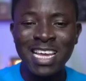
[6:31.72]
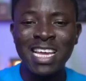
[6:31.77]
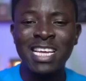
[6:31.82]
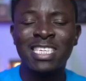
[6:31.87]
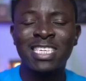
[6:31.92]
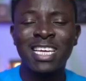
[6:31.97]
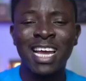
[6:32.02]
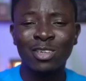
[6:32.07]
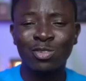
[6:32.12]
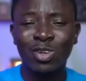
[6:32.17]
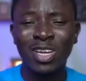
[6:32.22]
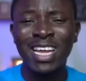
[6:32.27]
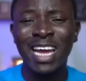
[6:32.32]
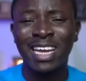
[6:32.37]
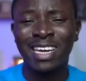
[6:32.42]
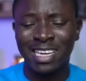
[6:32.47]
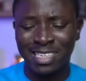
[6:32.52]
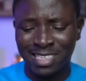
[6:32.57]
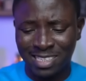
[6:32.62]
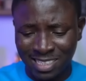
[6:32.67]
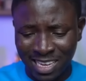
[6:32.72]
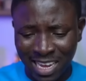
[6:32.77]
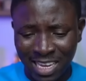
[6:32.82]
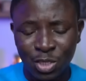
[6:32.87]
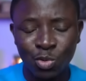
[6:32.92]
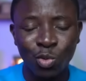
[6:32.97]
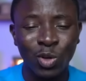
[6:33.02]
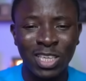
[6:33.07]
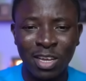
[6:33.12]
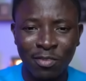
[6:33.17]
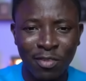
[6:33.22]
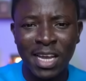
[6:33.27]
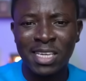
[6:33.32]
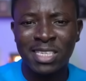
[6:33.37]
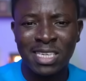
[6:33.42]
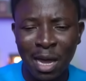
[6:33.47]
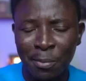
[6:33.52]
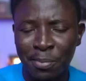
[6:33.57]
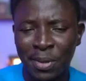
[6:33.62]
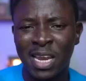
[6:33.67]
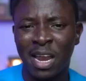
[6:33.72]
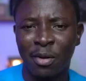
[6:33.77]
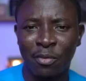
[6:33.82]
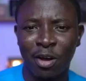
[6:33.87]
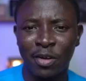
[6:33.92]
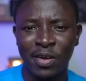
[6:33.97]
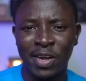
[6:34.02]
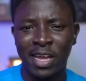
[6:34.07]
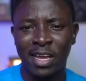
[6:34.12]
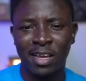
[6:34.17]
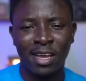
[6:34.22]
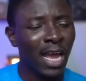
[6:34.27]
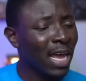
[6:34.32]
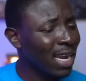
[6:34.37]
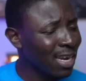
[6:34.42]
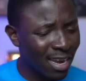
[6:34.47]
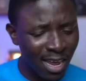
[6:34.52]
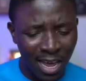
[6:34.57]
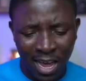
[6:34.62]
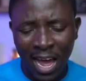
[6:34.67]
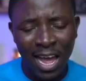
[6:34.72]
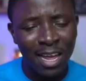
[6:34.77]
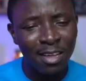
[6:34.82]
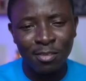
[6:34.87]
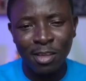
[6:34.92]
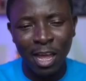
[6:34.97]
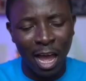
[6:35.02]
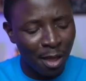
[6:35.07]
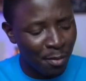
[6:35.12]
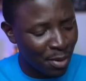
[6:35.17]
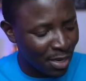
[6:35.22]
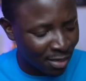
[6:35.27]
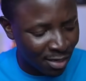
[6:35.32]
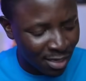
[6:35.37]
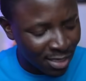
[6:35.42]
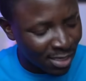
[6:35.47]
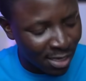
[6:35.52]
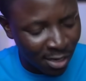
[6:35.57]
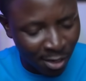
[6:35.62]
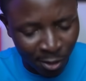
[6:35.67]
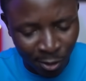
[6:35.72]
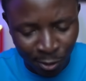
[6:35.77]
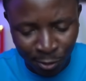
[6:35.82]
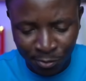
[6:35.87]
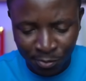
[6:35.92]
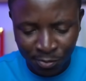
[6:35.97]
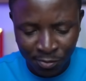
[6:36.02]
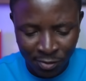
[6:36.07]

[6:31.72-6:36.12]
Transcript: She actually understands whatever is happening around her. And I mean this girl.